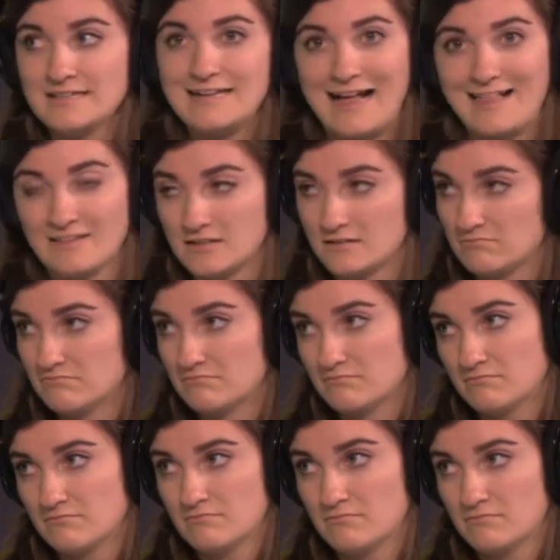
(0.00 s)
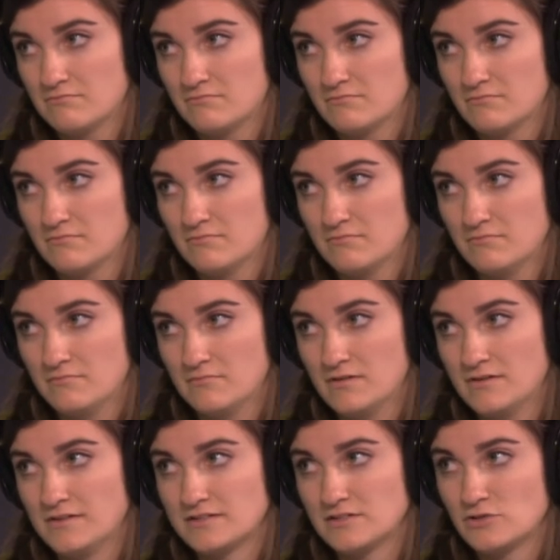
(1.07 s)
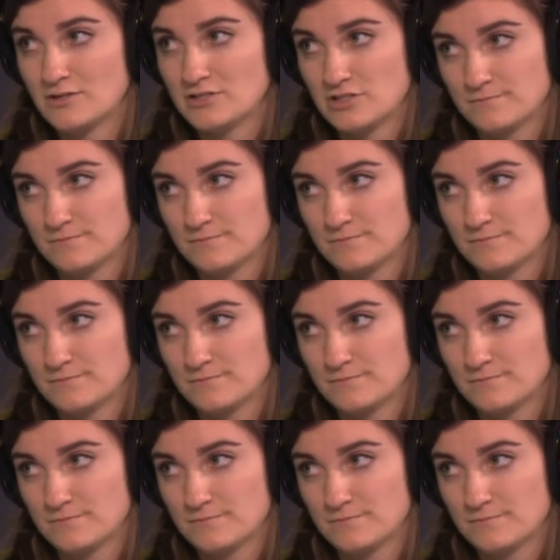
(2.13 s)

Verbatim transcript: dallied in but, the situation.